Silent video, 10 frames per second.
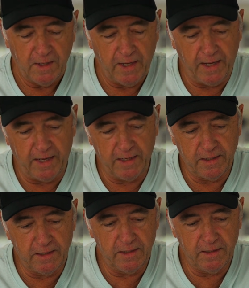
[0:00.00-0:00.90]

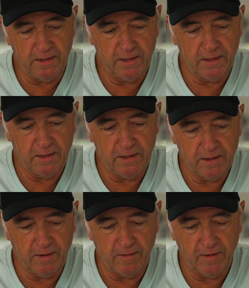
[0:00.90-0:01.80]
and
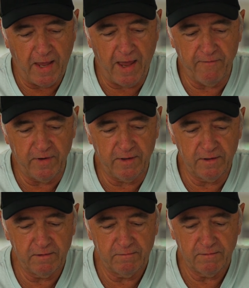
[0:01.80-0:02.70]

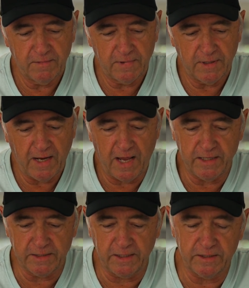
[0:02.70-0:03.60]
having had
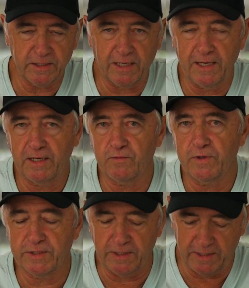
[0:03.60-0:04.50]
the sensor cleaned
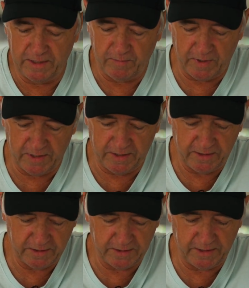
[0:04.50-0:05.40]
recently in my
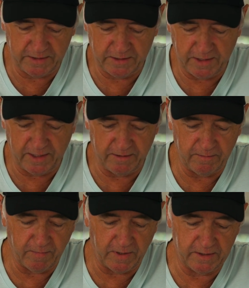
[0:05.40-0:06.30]

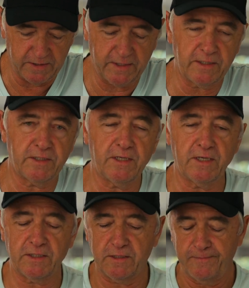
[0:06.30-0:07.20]

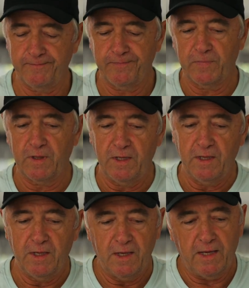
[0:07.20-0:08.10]
Z6,
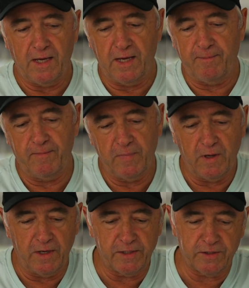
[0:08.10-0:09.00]

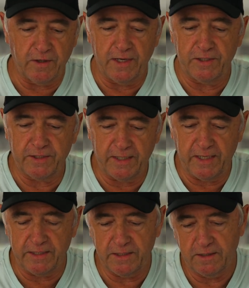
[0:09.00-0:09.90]
I decided to
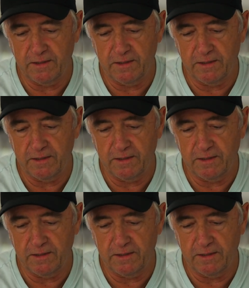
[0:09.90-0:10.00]
get